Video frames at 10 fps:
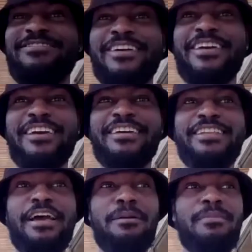But yeah,
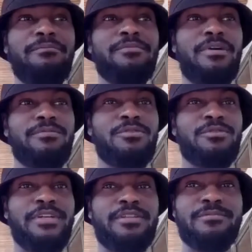no, I'm cool,
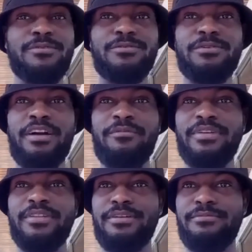man. I'm cool. I've
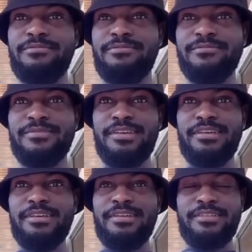been
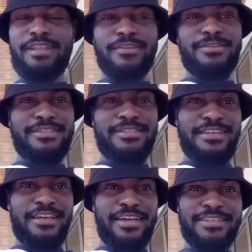like you can
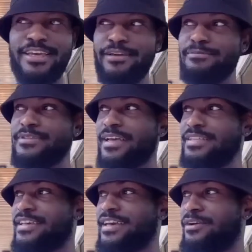see, I escaped. I had
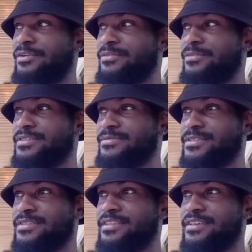to get out once
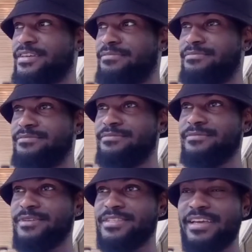
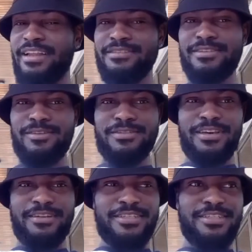they announced the
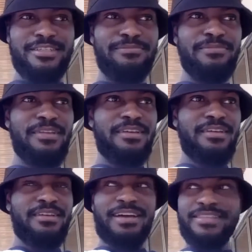lockdown and shit.
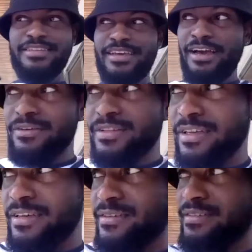I had to get out of
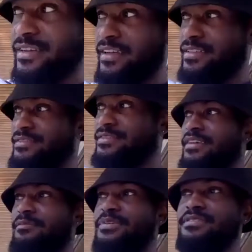there, and
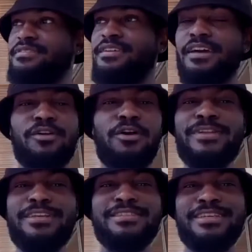I've been COVID
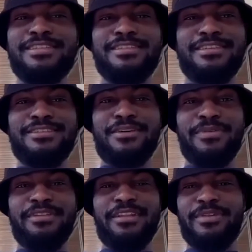doesn't exist here, so I've
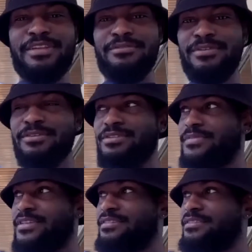been living good,
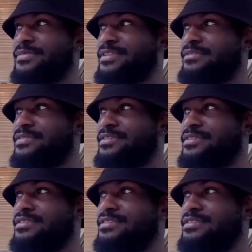man. Been living good.